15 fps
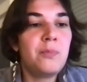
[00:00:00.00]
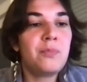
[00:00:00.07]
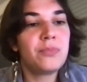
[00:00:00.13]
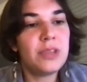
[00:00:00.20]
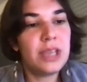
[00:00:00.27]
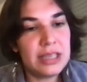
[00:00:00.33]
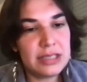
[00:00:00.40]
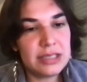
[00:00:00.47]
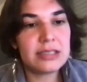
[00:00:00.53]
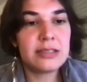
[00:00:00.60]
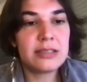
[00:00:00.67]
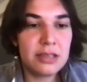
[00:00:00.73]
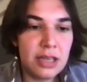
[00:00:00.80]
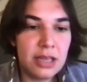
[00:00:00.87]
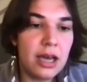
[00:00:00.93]

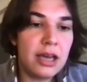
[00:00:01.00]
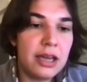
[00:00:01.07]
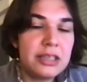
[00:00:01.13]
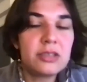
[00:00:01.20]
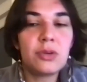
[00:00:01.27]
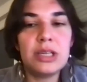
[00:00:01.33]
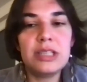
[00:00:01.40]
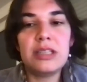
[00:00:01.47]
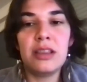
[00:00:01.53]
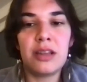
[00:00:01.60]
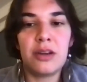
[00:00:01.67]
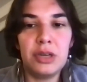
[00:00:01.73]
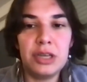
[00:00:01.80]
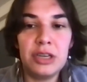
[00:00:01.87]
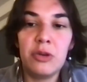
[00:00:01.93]
is increasing
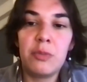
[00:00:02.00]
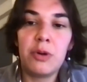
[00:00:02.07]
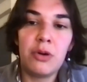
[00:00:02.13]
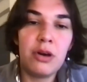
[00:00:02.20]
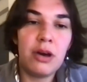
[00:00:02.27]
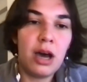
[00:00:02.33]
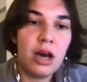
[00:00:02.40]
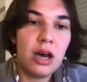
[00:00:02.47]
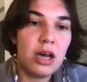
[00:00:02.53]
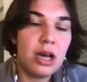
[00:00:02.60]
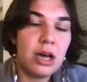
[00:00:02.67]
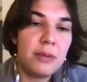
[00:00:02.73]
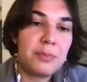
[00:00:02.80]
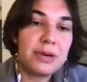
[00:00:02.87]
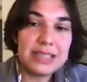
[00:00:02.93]
the
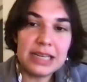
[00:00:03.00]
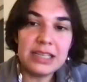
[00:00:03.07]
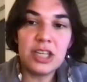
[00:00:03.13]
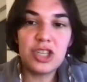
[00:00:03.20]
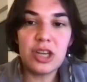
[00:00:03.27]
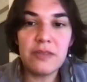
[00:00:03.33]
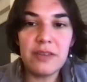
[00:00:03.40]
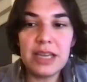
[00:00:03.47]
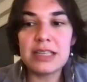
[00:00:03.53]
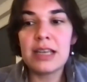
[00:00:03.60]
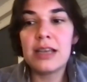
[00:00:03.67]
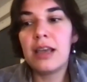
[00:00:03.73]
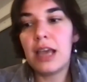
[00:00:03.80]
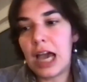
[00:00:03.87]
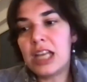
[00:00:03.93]
renewable percentage of it,
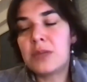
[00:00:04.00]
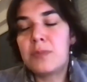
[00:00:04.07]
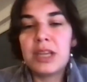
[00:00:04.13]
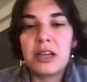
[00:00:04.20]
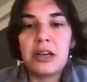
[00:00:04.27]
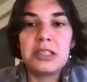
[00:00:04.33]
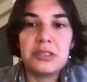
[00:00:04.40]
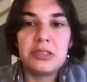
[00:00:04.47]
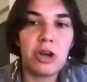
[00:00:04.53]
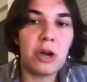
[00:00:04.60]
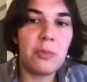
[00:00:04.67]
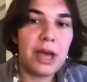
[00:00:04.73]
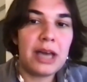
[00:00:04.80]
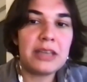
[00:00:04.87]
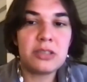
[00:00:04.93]
and because
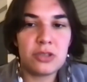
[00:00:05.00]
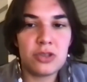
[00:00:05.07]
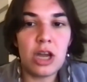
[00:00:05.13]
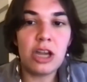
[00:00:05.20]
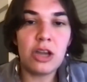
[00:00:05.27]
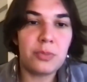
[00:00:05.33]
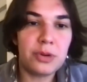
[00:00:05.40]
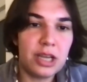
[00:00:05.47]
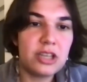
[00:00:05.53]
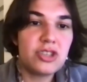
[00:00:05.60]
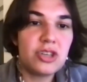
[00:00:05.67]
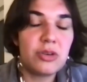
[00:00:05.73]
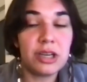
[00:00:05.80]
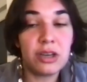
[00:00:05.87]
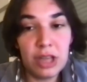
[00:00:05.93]
Europe has strong
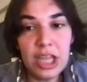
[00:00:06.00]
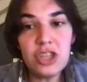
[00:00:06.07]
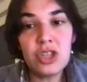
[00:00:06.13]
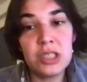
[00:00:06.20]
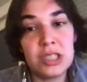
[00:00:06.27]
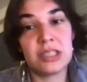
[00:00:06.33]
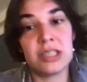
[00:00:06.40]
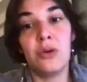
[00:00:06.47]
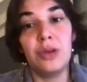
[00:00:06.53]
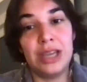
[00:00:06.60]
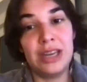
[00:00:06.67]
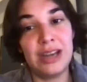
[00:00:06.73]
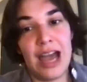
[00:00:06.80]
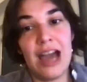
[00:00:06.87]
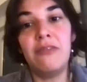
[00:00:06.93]
production regulations. So
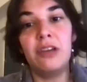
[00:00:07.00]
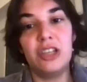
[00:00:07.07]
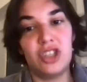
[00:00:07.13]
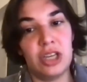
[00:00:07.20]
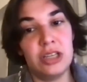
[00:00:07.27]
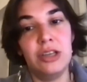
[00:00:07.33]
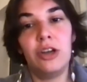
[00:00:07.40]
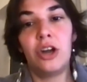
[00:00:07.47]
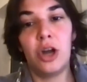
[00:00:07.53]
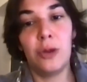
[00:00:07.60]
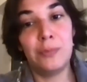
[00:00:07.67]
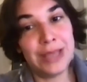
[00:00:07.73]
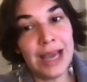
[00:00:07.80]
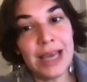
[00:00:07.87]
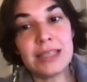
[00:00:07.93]
in average in
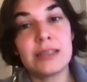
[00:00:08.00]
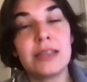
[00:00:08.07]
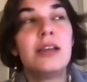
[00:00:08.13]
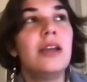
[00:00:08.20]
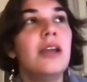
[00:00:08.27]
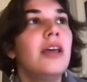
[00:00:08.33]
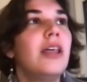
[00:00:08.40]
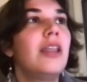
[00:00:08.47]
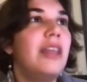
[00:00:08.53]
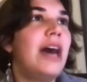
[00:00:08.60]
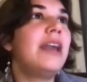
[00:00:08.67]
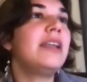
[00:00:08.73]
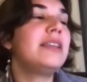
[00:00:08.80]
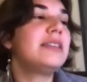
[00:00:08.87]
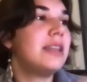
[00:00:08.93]
Europe, yes,
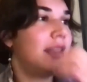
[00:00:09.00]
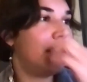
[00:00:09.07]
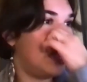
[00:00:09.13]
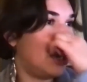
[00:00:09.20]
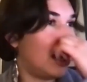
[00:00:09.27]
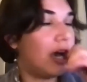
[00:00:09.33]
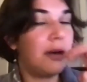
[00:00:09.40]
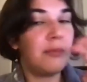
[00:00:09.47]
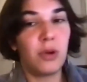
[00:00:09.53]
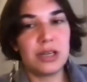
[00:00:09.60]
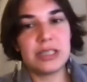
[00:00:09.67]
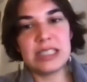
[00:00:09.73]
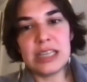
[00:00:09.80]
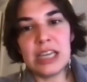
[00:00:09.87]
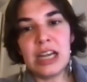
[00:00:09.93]
that is, they are more
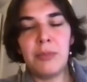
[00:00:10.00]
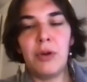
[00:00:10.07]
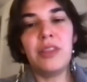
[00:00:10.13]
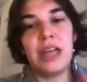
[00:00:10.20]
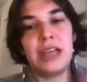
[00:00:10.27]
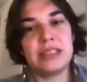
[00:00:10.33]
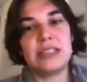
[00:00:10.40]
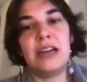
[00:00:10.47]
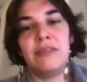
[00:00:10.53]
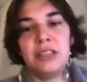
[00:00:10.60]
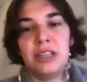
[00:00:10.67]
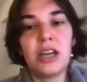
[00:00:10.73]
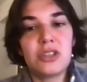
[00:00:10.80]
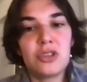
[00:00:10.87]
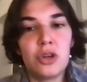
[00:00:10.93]
sustainable. That is definitely
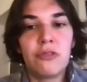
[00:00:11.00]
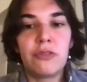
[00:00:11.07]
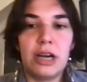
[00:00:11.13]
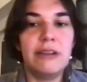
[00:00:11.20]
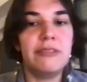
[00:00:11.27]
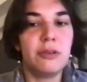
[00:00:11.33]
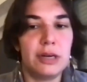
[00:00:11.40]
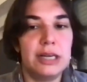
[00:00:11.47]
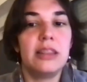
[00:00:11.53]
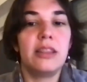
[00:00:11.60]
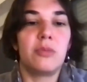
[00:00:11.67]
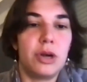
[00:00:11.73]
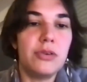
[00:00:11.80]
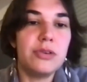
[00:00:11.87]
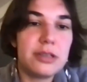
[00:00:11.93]
not true for everywhere in the
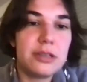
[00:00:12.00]
world.